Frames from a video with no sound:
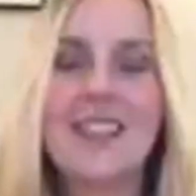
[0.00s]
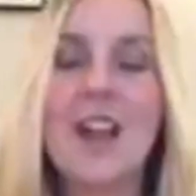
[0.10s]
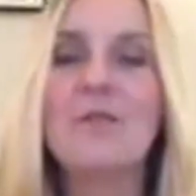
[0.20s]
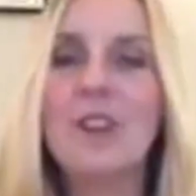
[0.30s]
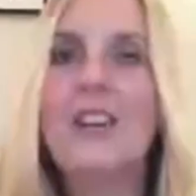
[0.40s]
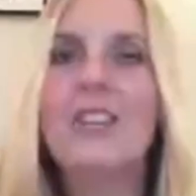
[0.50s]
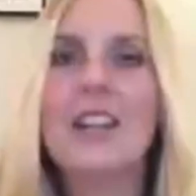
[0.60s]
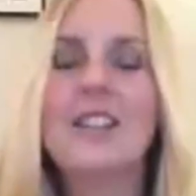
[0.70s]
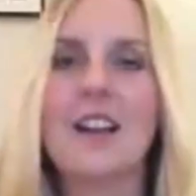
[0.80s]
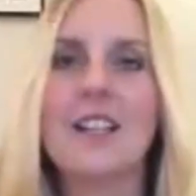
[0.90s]
Yeah, I'm really, really
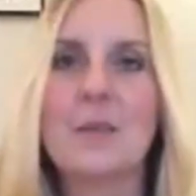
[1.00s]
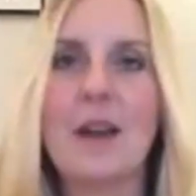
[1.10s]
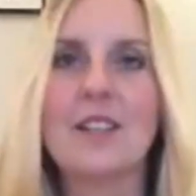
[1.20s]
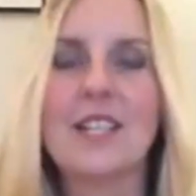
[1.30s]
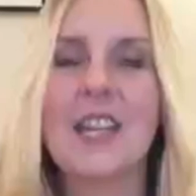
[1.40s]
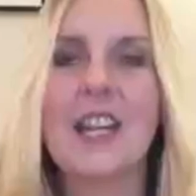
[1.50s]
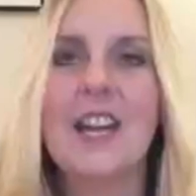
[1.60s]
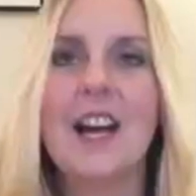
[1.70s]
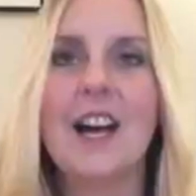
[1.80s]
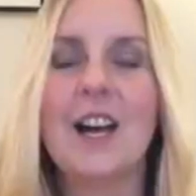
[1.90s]
excited about it.
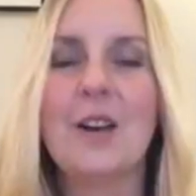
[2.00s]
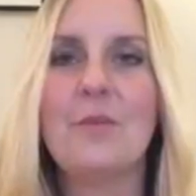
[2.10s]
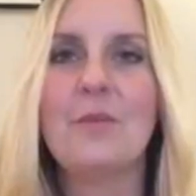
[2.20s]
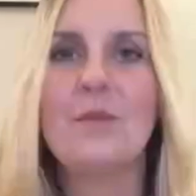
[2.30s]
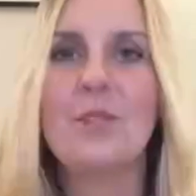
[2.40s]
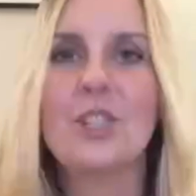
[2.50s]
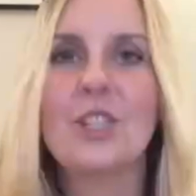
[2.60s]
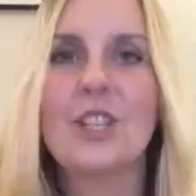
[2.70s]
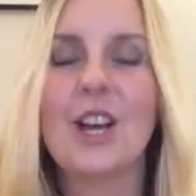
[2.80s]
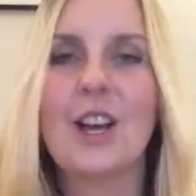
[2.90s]
Um,
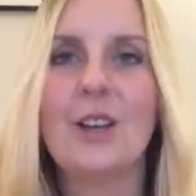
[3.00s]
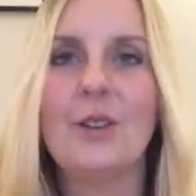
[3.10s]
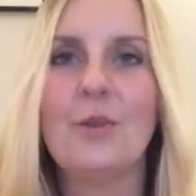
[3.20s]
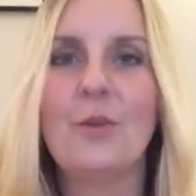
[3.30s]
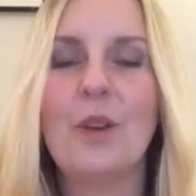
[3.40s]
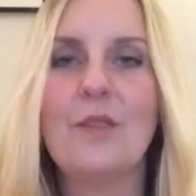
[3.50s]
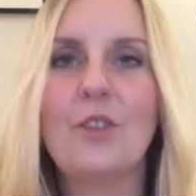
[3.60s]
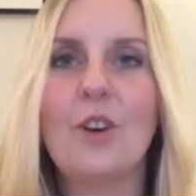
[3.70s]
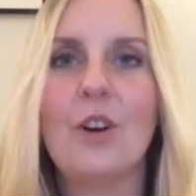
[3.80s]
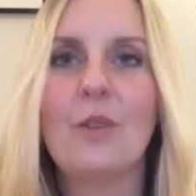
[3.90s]
so
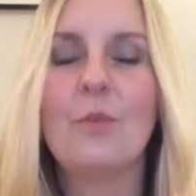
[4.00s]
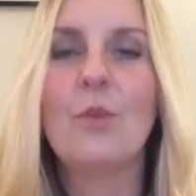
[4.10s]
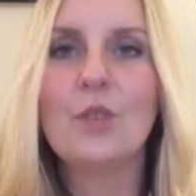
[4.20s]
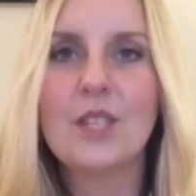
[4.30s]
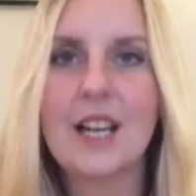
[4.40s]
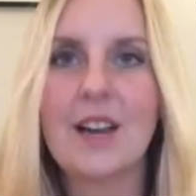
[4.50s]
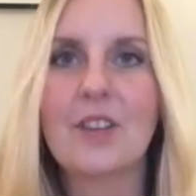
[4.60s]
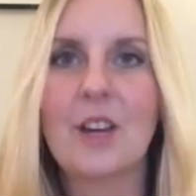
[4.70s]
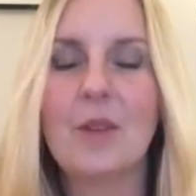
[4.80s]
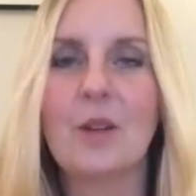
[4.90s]
we've got more
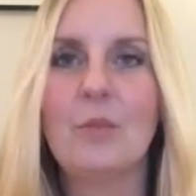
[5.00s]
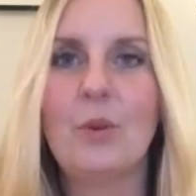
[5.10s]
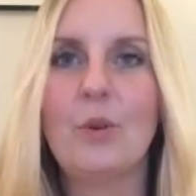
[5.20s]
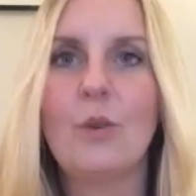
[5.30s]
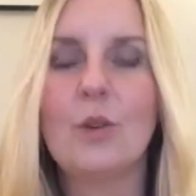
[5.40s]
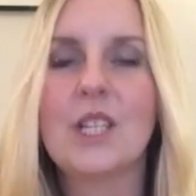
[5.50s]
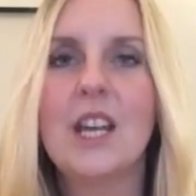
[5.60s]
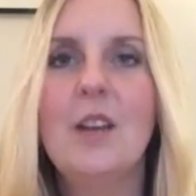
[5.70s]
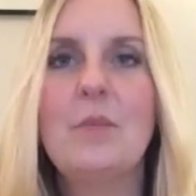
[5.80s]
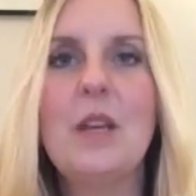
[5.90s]
staff coming on board,
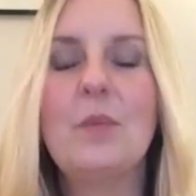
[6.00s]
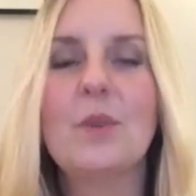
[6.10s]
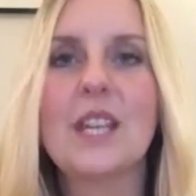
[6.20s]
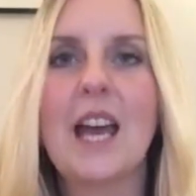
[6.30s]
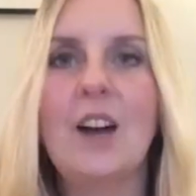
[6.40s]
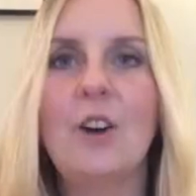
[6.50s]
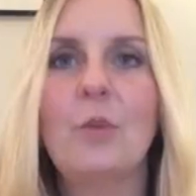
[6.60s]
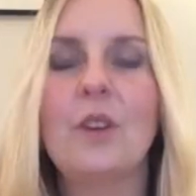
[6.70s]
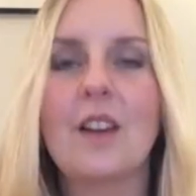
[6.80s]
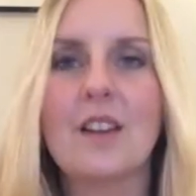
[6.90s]
people to
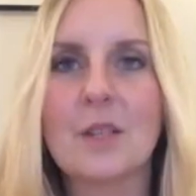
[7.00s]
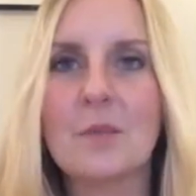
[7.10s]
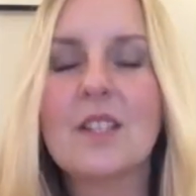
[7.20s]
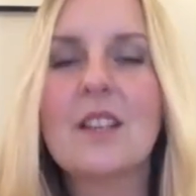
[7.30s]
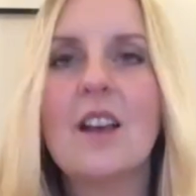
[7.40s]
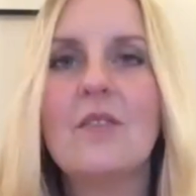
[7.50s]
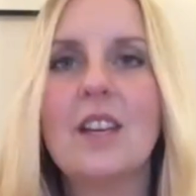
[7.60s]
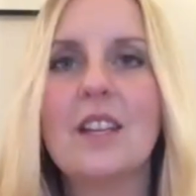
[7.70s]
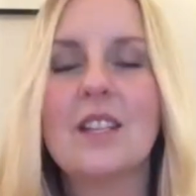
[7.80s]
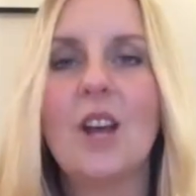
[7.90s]
help with customer
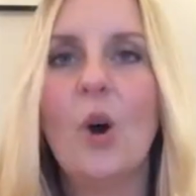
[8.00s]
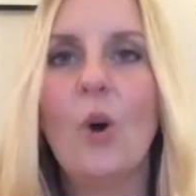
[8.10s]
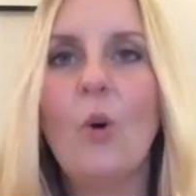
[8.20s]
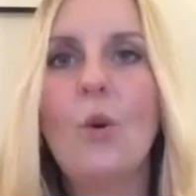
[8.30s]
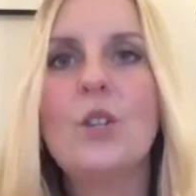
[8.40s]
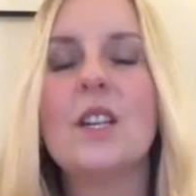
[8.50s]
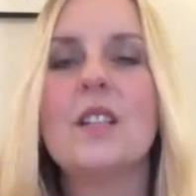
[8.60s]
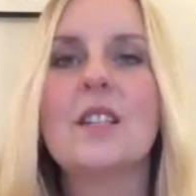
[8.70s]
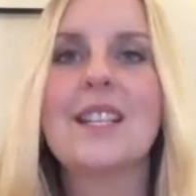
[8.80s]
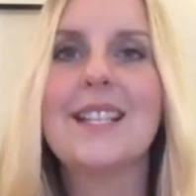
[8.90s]
service,
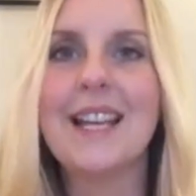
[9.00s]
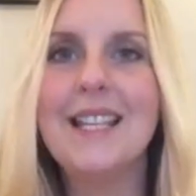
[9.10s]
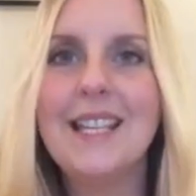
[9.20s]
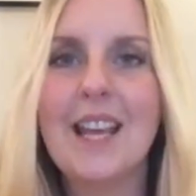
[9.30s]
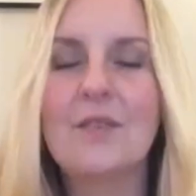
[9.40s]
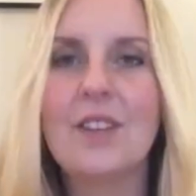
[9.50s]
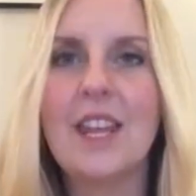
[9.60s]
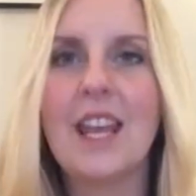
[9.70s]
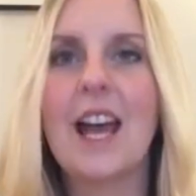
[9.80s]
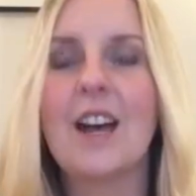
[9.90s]
orders, sending
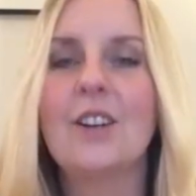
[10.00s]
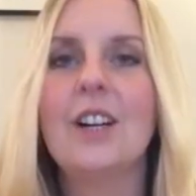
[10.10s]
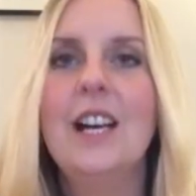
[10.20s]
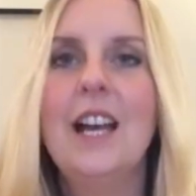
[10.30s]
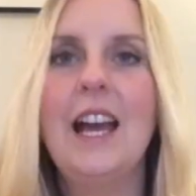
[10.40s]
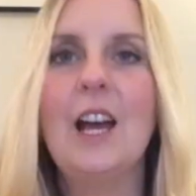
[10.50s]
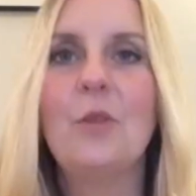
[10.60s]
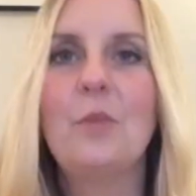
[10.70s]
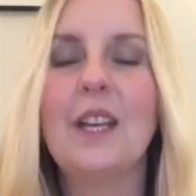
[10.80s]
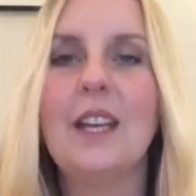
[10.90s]
everything out,
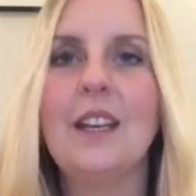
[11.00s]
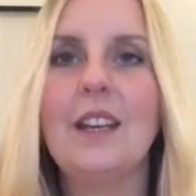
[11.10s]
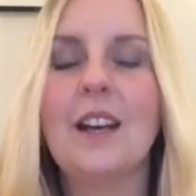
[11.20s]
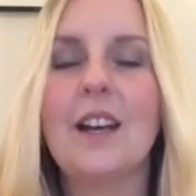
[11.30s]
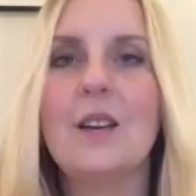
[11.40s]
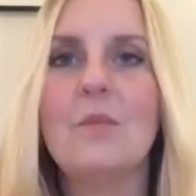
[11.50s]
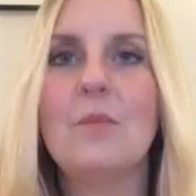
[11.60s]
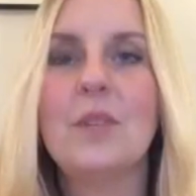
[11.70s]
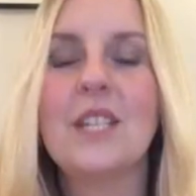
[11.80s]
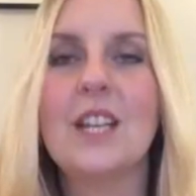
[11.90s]
helping
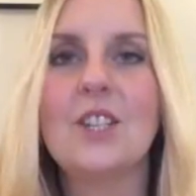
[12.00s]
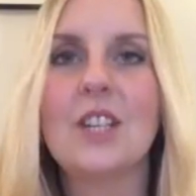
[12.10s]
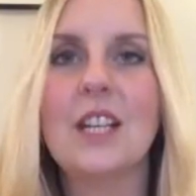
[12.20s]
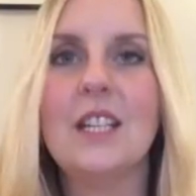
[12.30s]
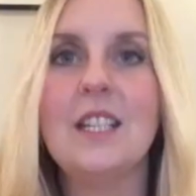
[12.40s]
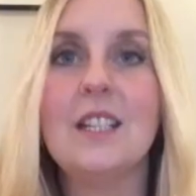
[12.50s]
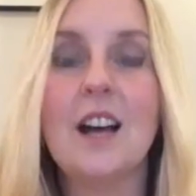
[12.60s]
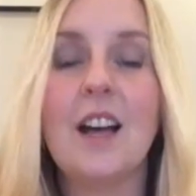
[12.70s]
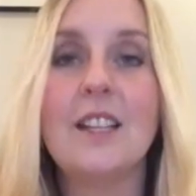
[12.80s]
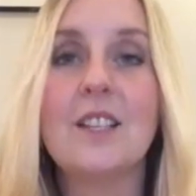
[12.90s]
um, potentially
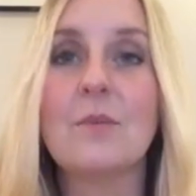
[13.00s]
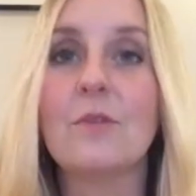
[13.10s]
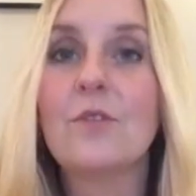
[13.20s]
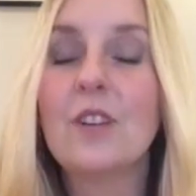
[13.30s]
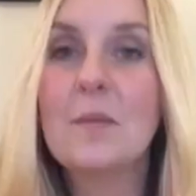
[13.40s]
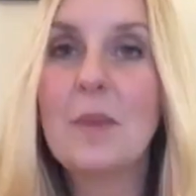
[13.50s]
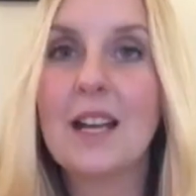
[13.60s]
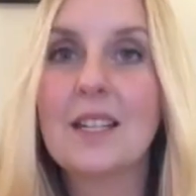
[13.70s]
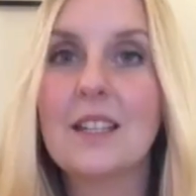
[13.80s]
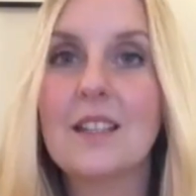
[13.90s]
design some free
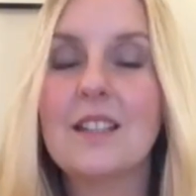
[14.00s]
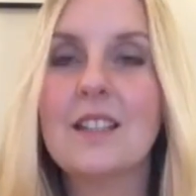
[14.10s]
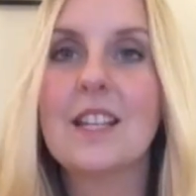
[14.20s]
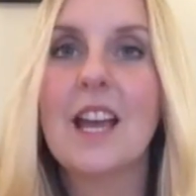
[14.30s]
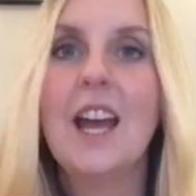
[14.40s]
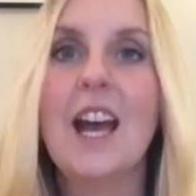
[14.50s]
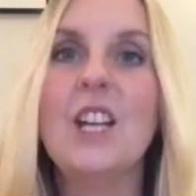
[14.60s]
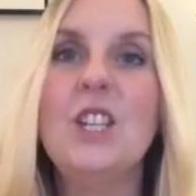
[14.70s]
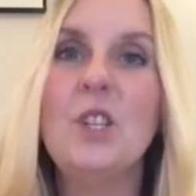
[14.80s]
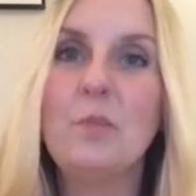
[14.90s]
patterns
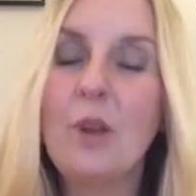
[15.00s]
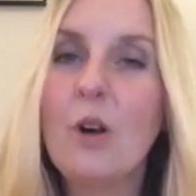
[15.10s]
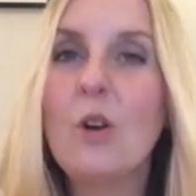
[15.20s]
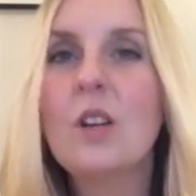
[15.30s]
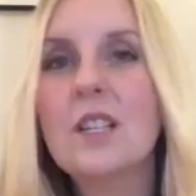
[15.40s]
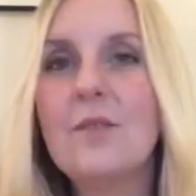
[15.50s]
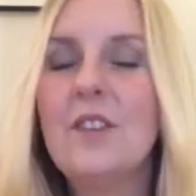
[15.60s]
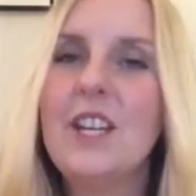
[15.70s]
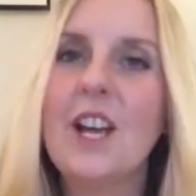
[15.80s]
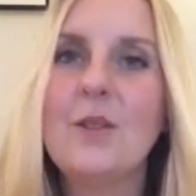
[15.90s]
and do blogs and
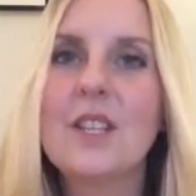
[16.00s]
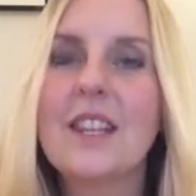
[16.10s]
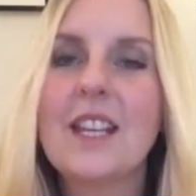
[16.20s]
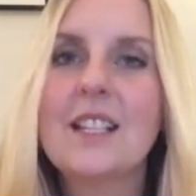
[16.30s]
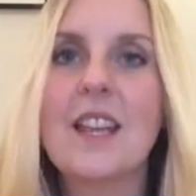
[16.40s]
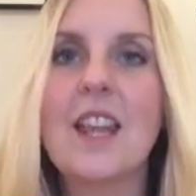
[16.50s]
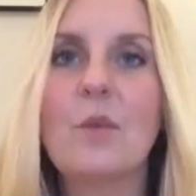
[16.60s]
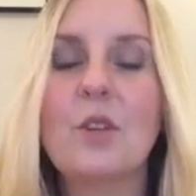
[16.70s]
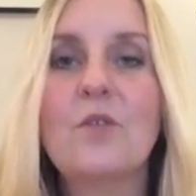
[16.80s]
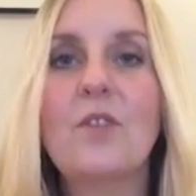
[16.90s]
videos and things like
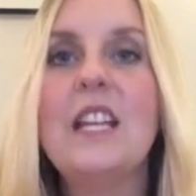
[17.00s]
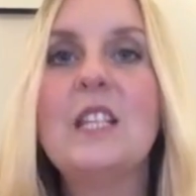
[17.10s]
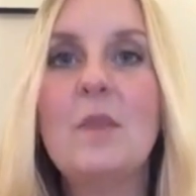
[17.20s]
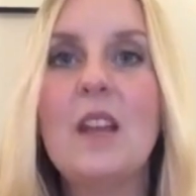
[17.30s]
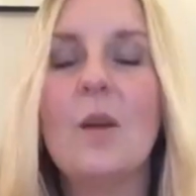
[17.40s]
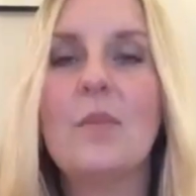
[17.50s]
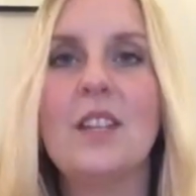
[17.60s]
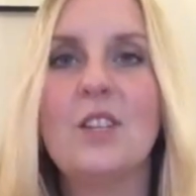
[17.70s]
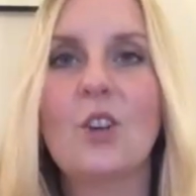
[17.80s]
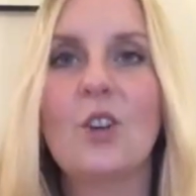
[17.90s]
that, which frees me up
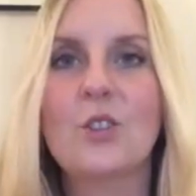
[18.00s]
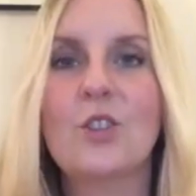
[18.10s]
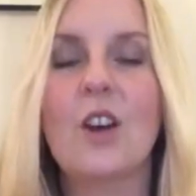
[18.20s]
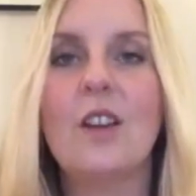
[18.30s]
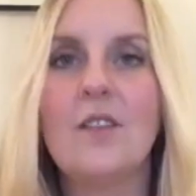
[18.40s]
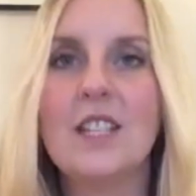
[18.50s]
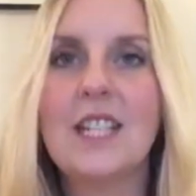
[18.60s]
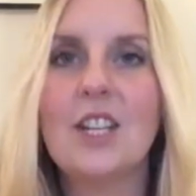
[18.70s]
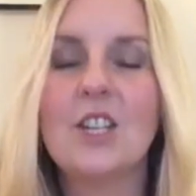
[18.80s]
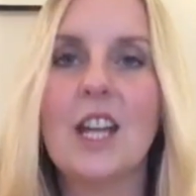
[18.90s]
then to concentrate on Love It
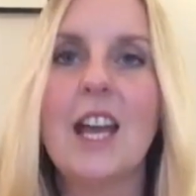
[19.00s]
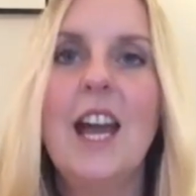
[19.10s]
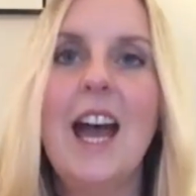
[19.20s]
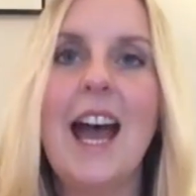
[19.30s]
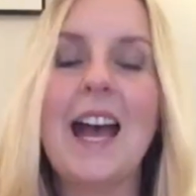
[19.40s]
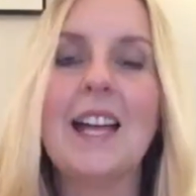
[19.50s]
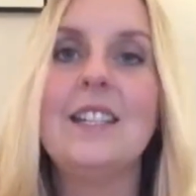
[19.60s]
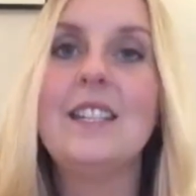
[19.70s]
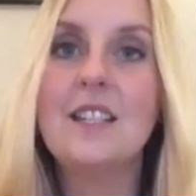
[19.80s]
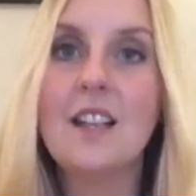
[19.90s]
Stitch It
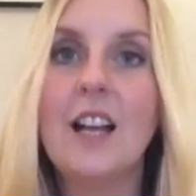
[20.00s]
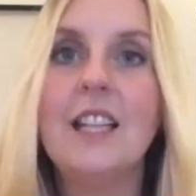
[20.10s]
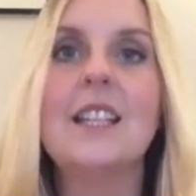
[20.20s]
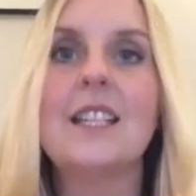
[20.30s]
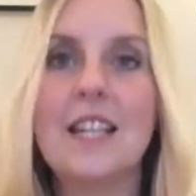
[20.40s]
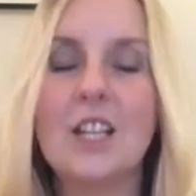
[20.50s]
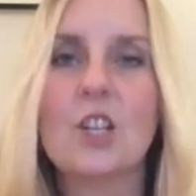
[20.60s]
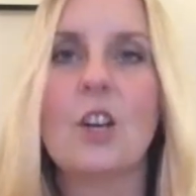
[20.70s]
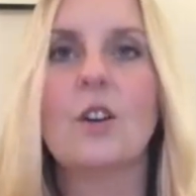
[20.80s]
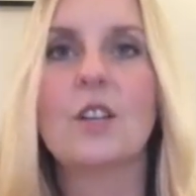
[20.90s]
and designing the stitch
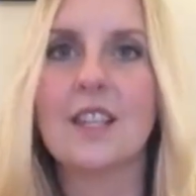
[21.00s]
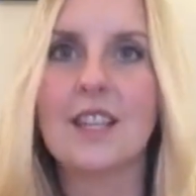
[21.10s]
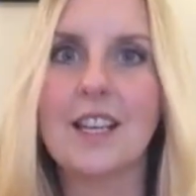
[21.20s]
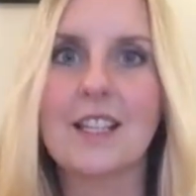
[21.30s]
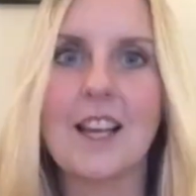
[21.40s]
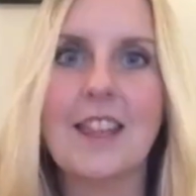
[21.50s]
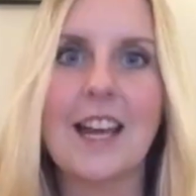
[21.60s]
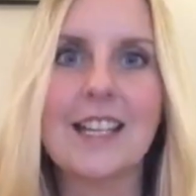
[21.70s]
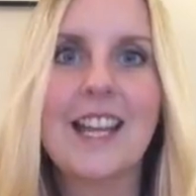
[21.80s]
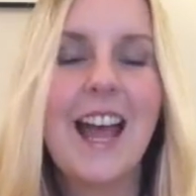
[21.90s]
alongs and things like
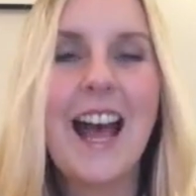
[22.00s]
that.